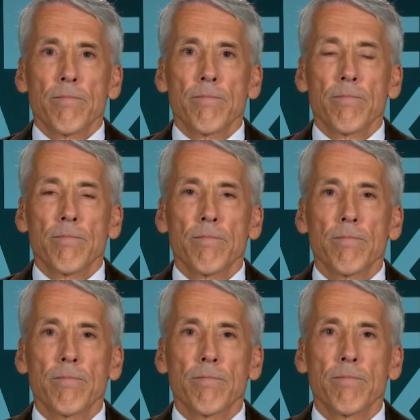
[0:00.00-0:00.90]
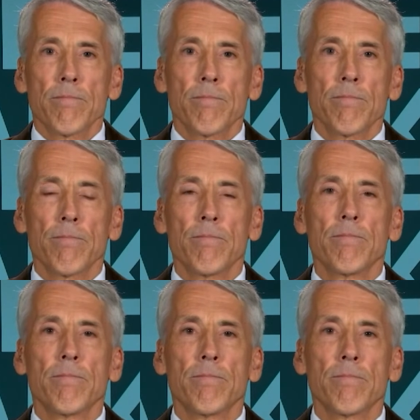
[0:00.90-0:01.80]

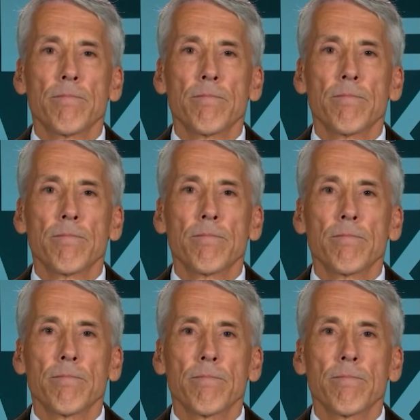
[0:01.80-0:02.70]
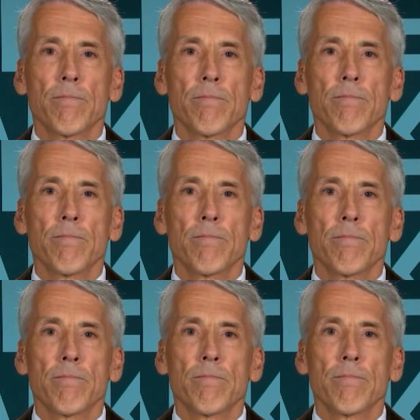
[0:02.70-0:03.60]

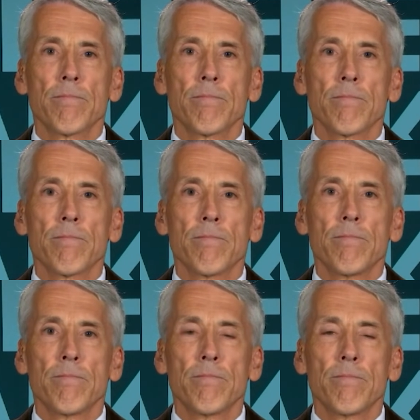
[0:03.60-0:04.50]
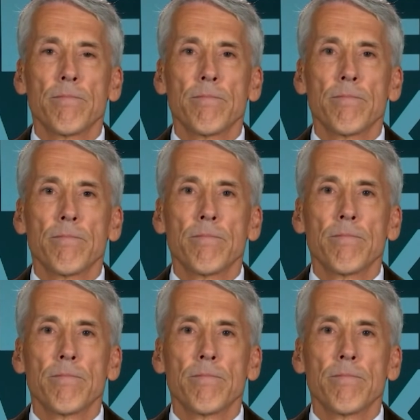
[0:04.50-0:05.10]
[no speech]